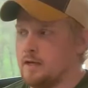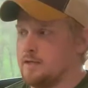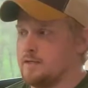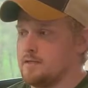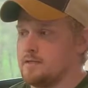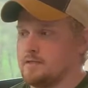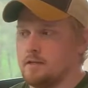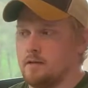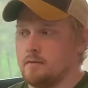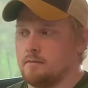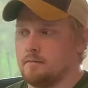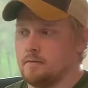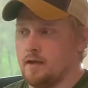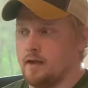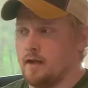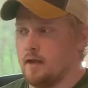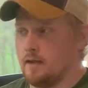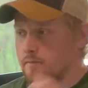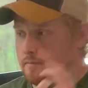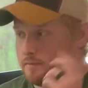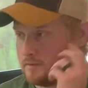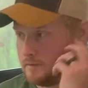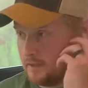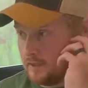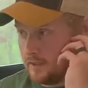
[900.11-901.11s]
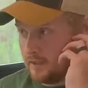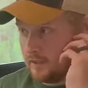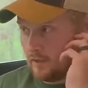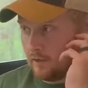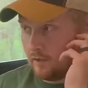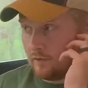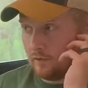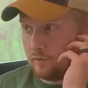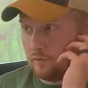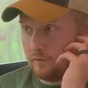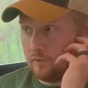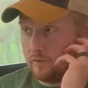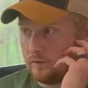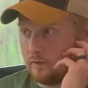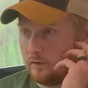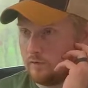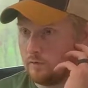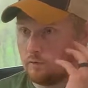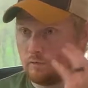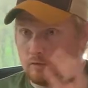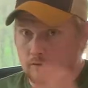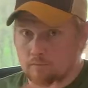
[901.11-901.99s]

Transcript: Sometimes the included or